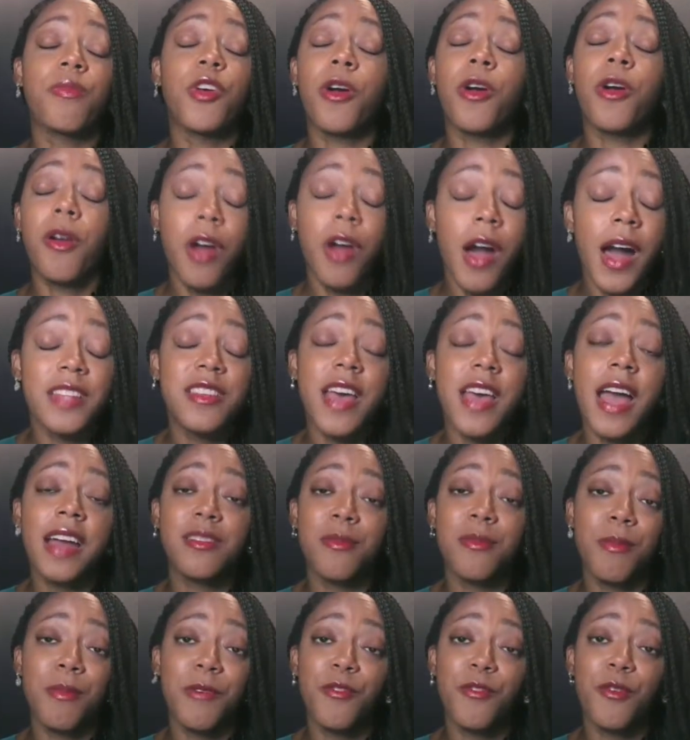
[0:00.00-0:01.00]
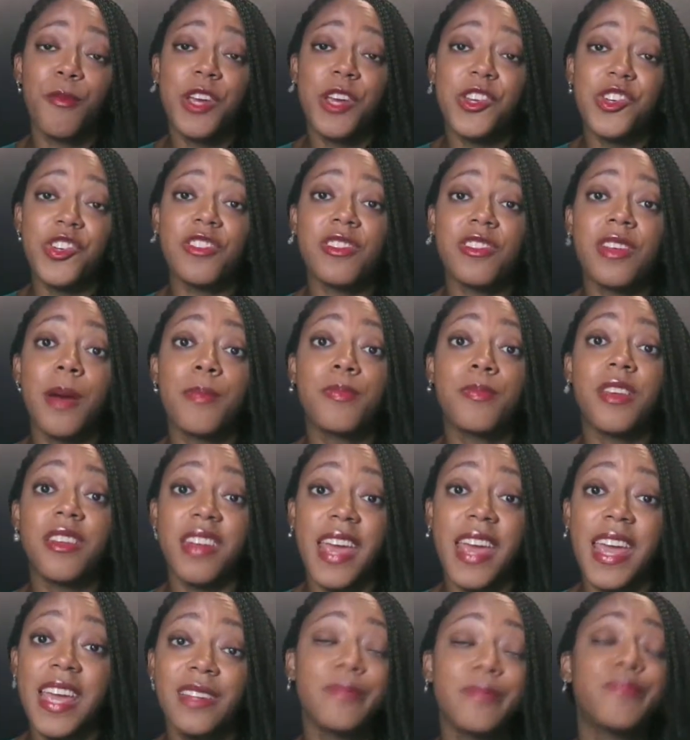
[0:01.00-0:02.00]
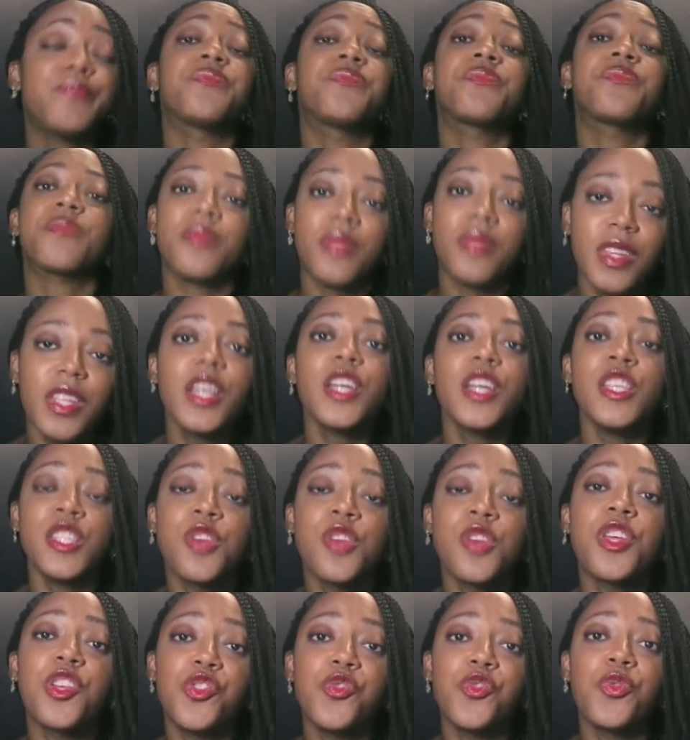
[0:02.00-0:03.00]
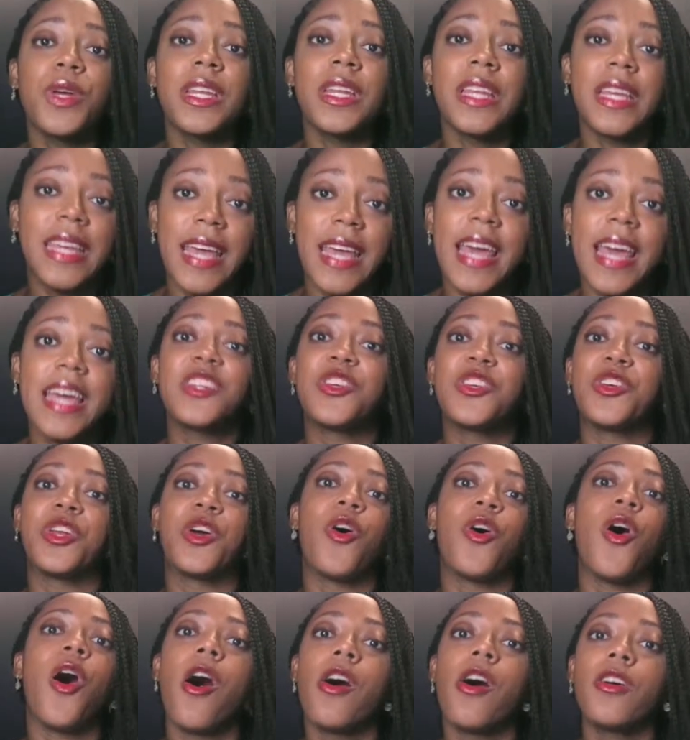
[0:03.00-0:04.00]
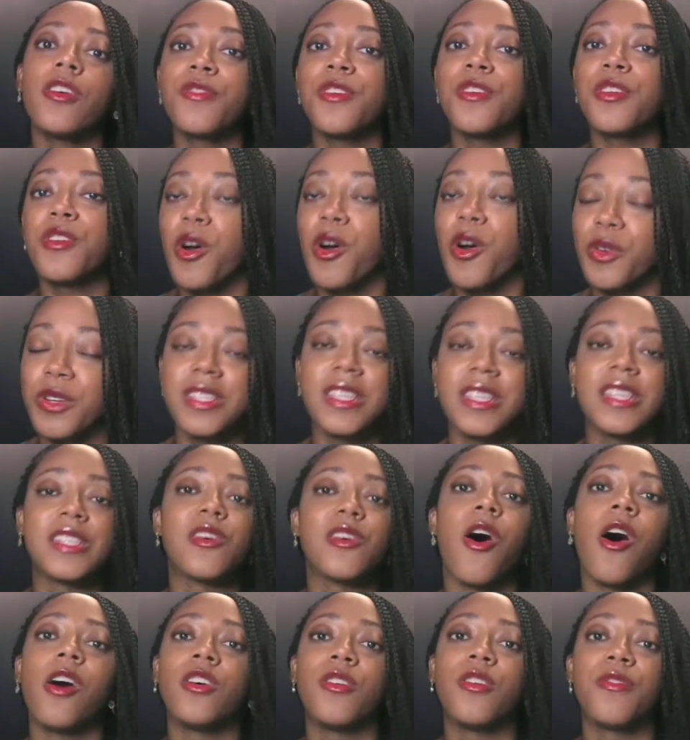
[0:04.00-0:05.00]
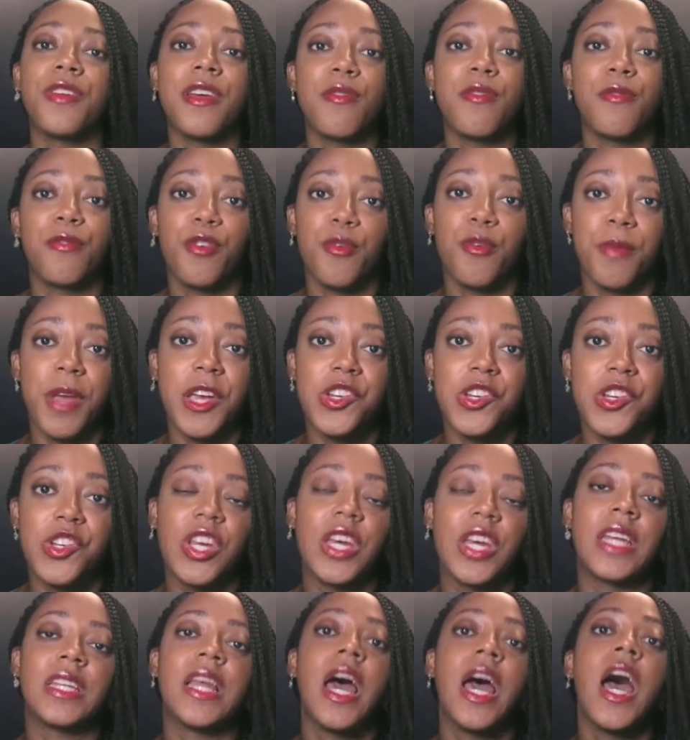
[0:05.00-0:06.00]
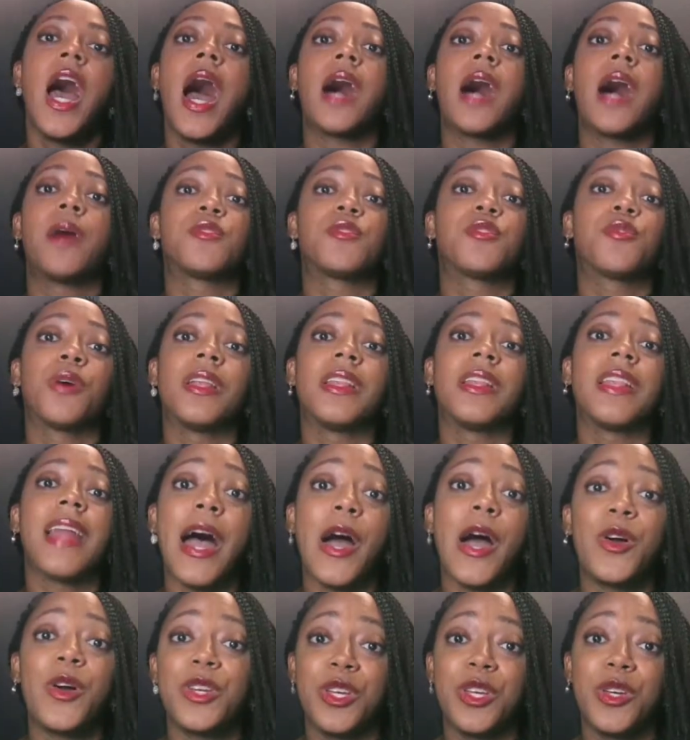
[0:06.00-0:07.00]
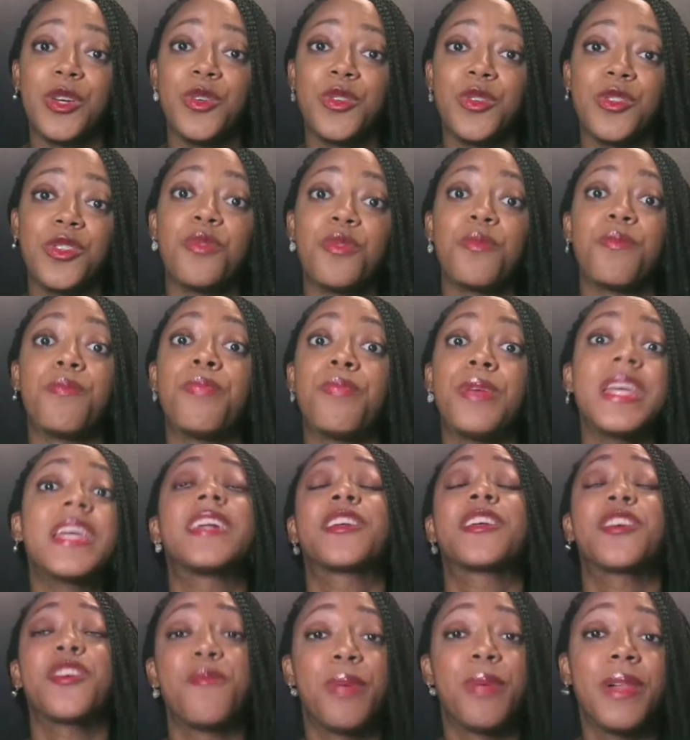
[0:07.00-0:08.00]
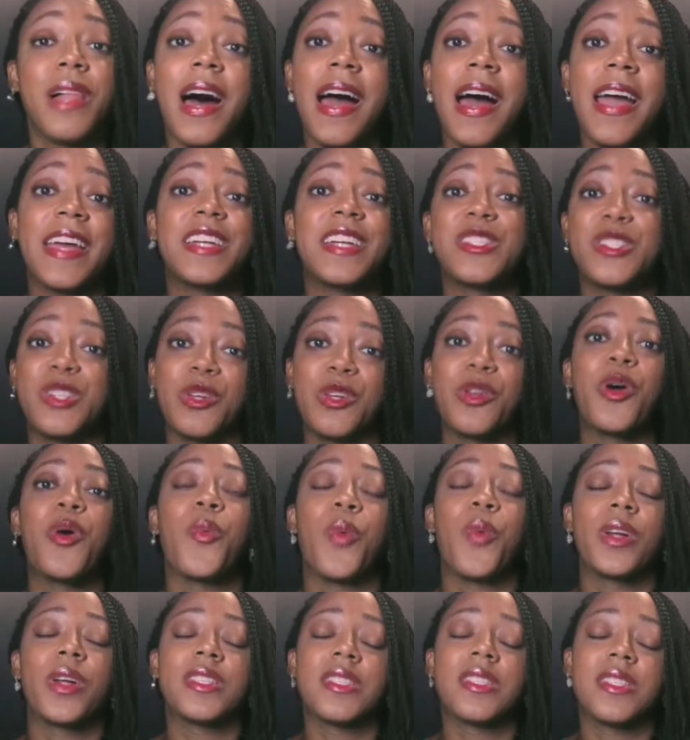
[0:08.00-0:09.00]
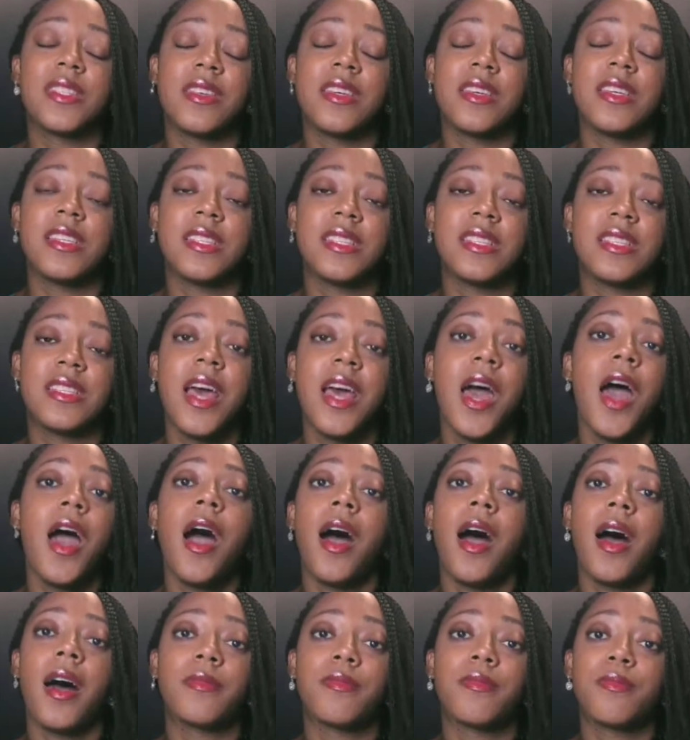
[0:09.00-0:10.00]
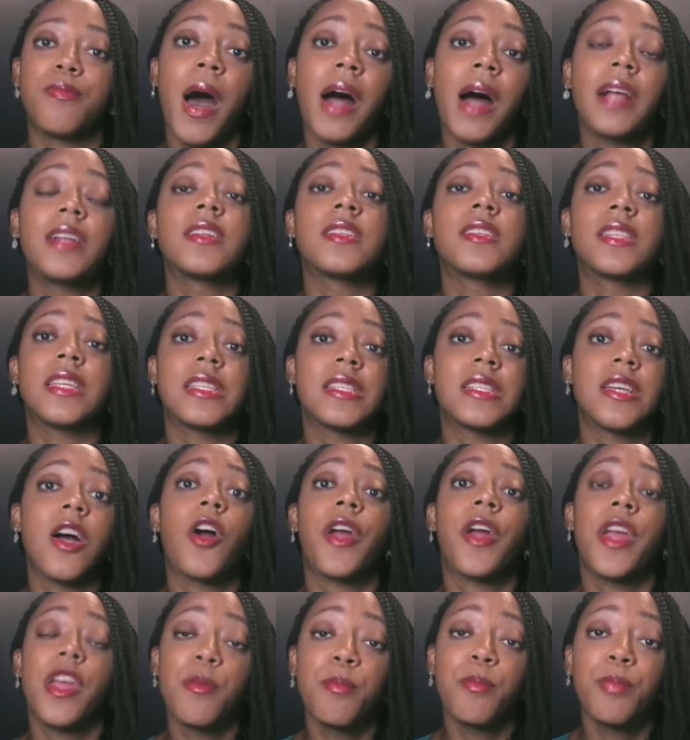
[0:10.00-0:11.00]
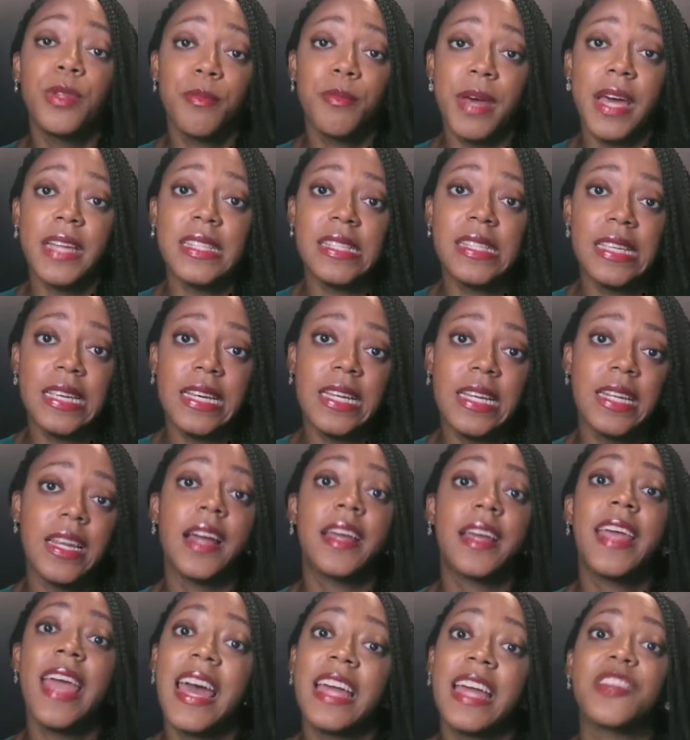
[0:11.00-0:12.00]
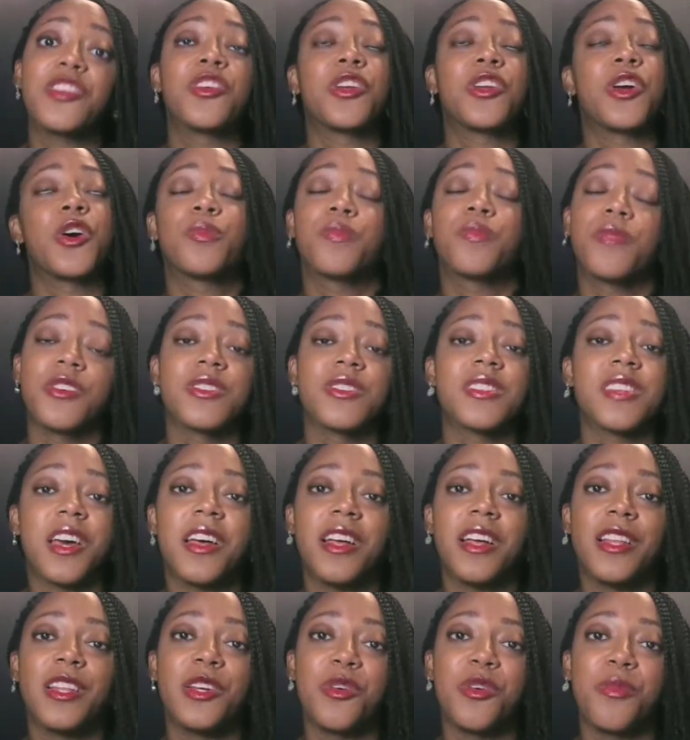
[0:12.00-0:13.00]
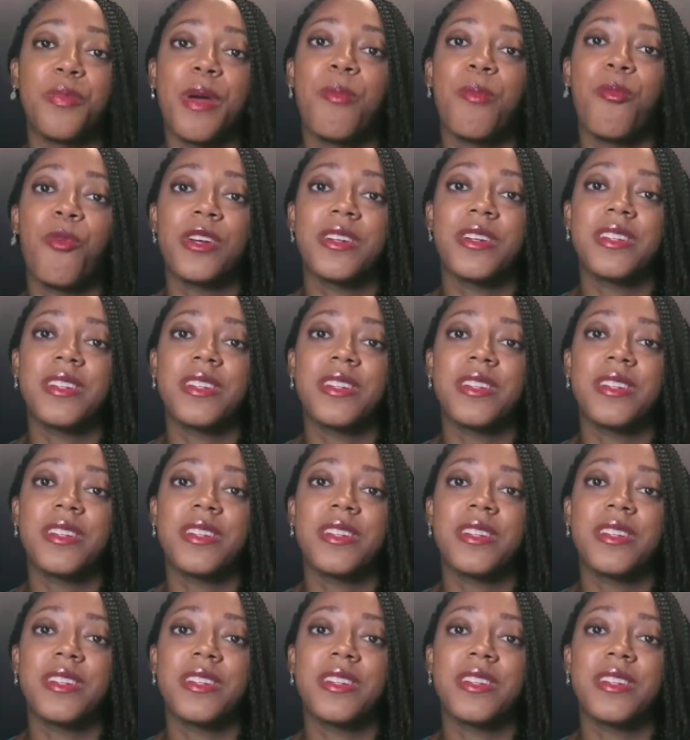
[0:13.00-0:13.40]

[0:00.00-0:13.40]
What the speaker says: their contact information is up to date, so that you can get, all of the notices, all of the information to allow you to be in compliance, once these policies are implemented. Again, there's a little bit